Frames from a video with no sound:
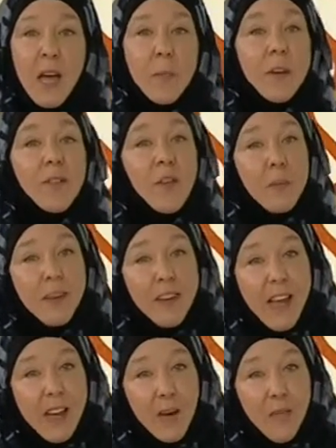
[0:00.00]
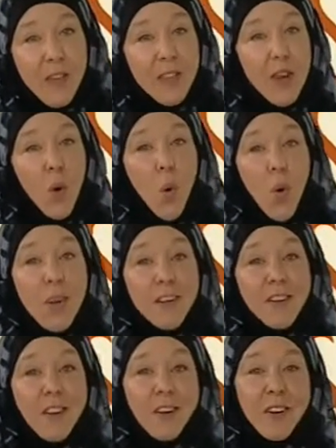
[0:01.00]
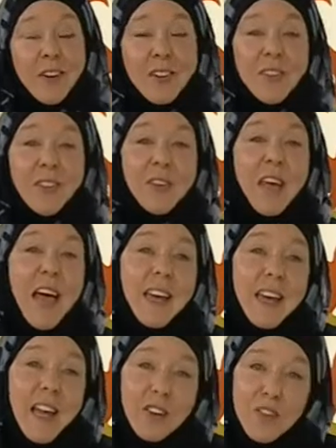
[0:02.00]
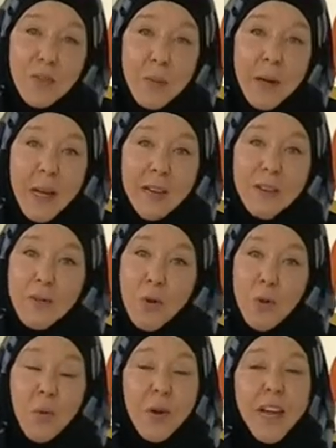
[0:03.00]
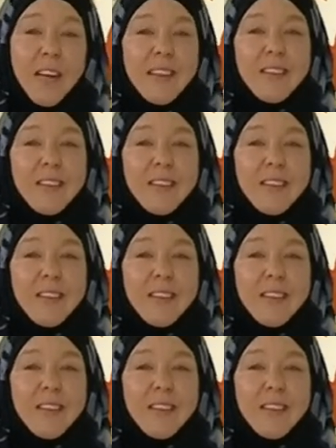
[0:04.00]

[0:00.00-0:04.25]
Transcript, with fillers: But if you missed any of it, then all is not lost. You can catch the repeat tomorrow morning at